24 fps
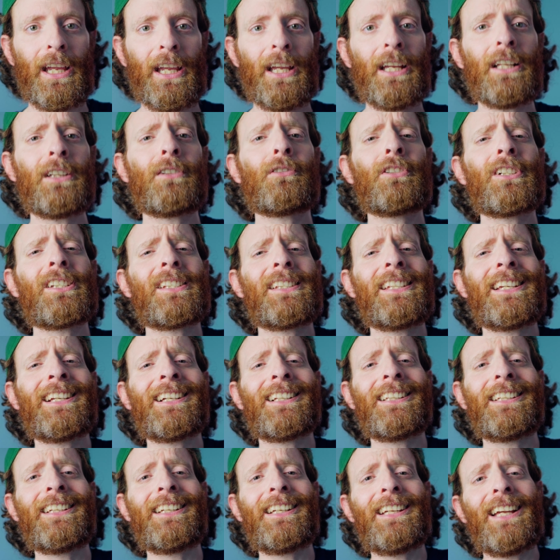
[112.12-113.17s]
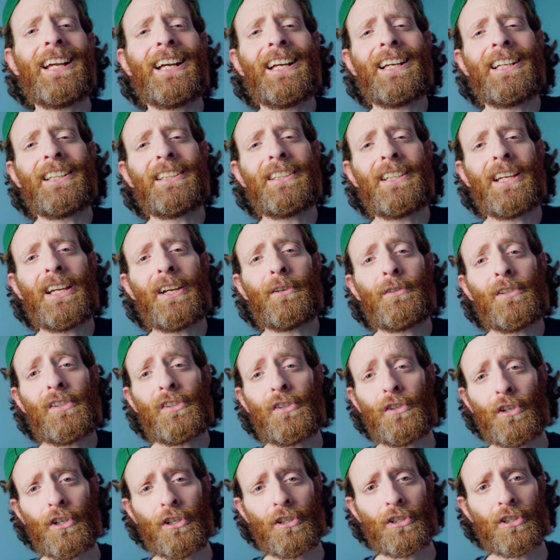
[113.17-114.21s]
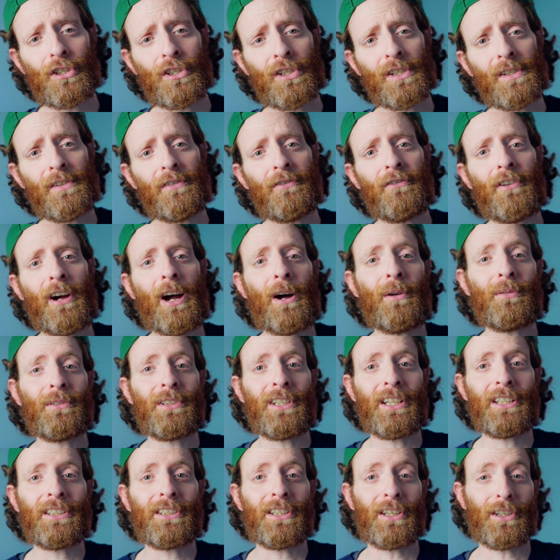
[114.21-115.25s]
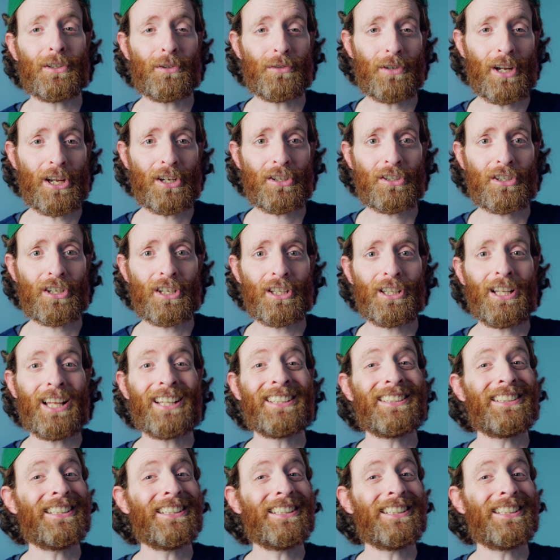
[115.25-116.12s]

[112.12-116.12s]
Interestingly, the researchers found that aggression